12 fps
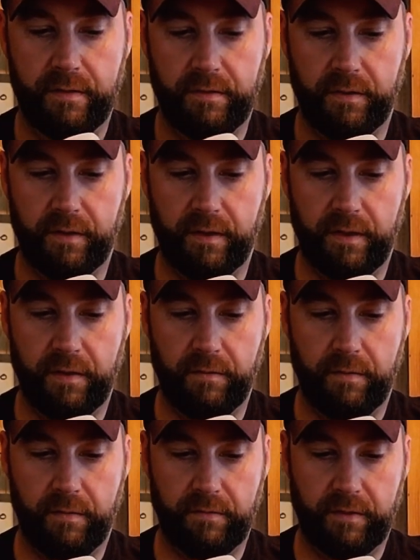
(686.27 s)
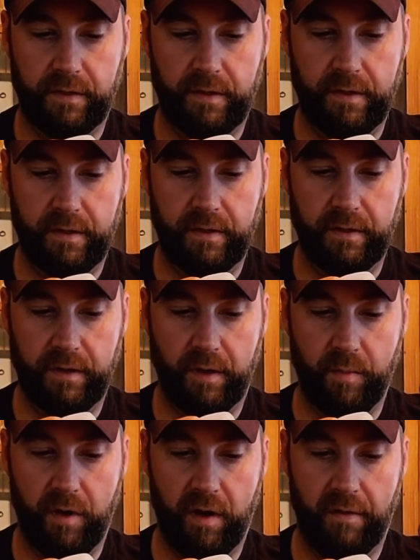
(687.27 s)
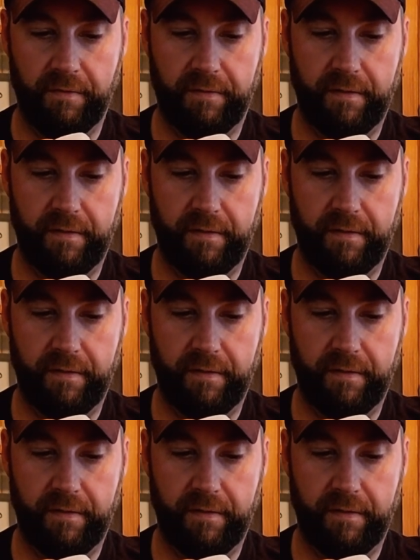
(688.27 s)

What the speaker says: so that they won't come off